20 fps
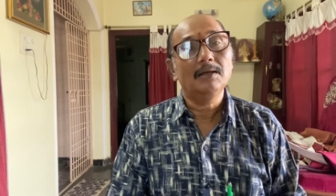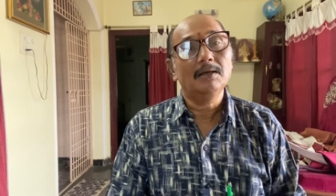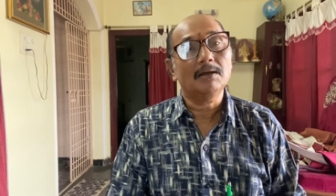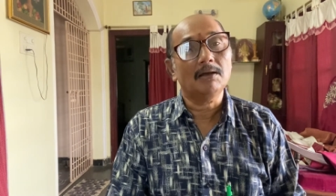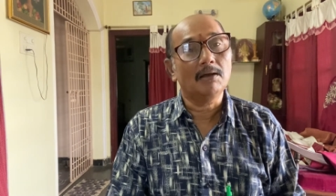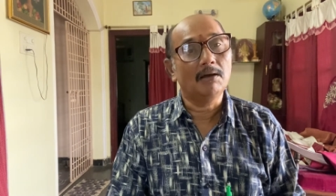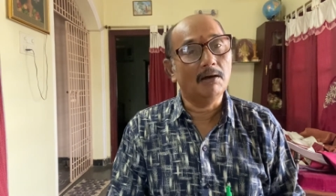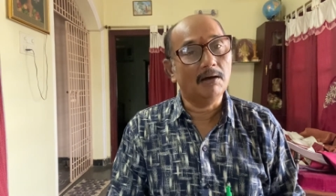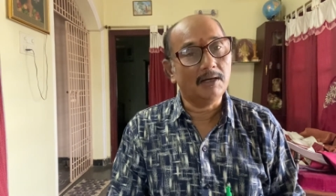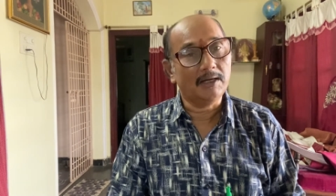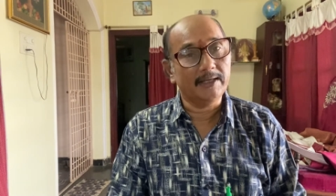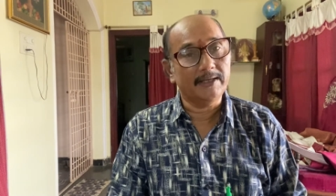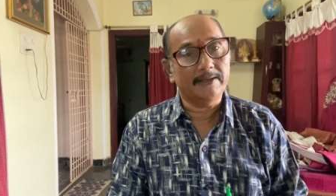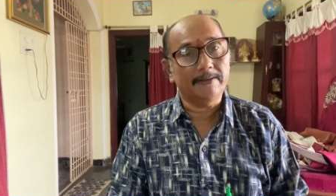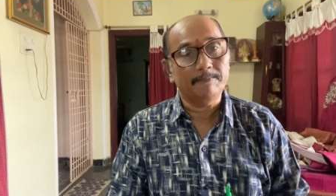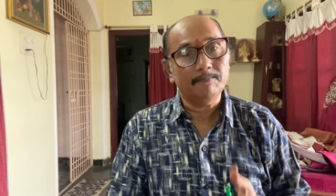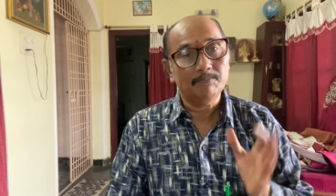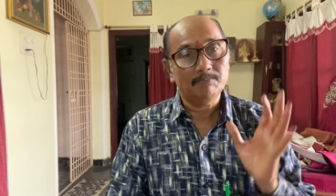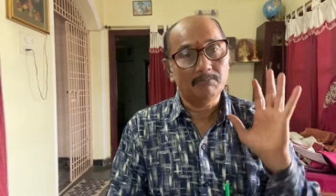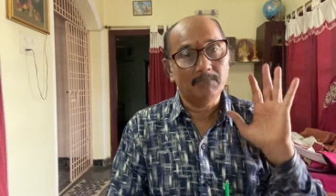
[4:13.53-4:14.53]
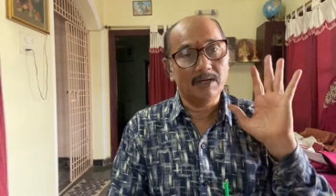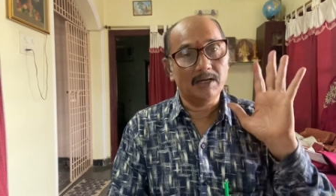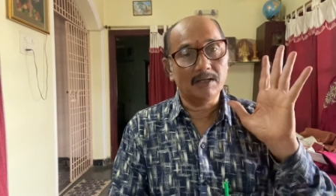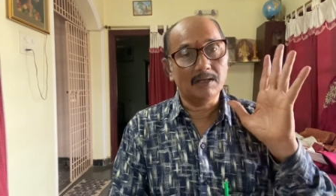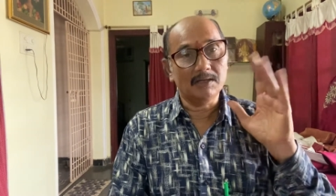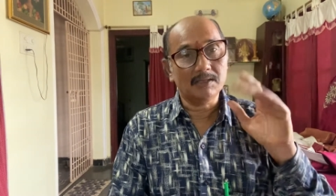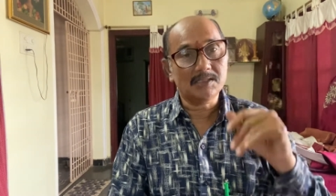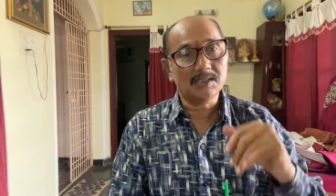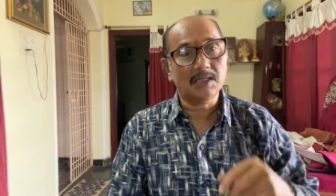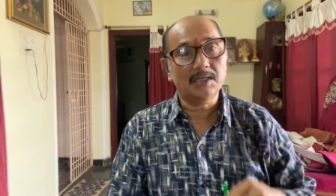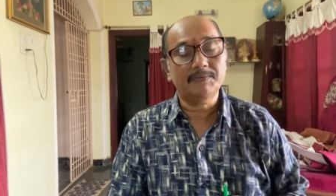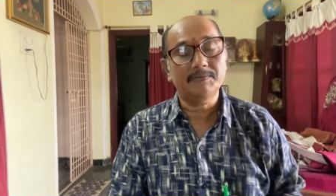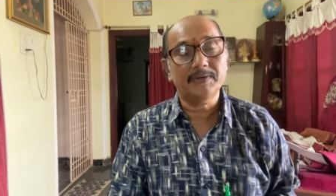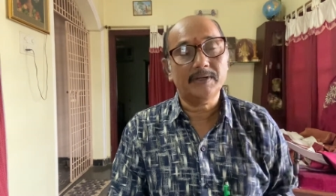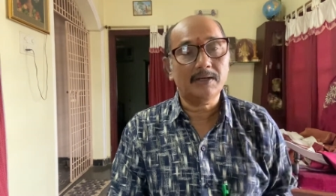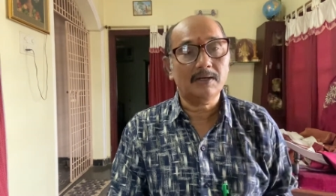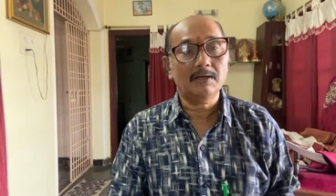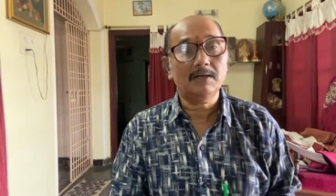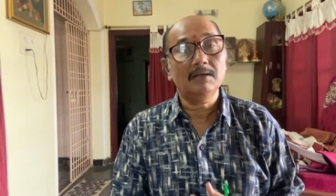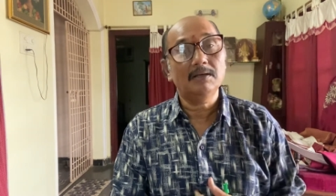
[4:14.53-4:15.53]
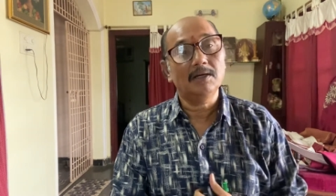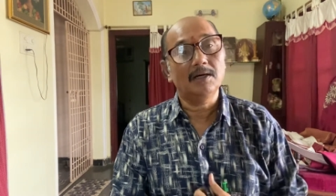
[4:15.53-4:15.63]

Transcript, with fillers: got a medical certificate.